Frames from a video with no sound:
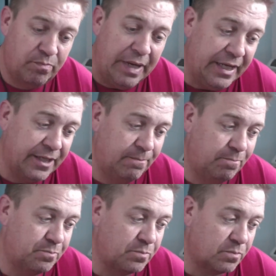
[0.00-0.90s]

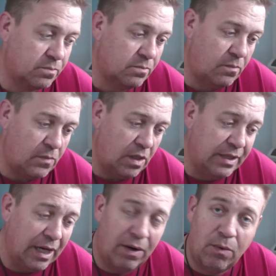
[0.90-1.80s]
bacon.
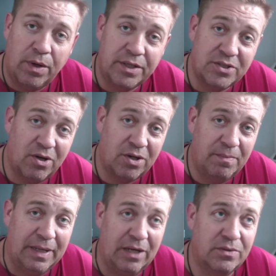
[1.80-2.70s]
Now I want to talk
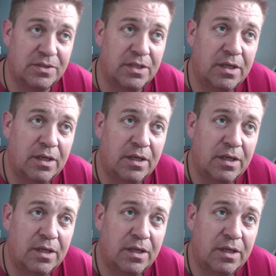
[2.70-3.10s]
about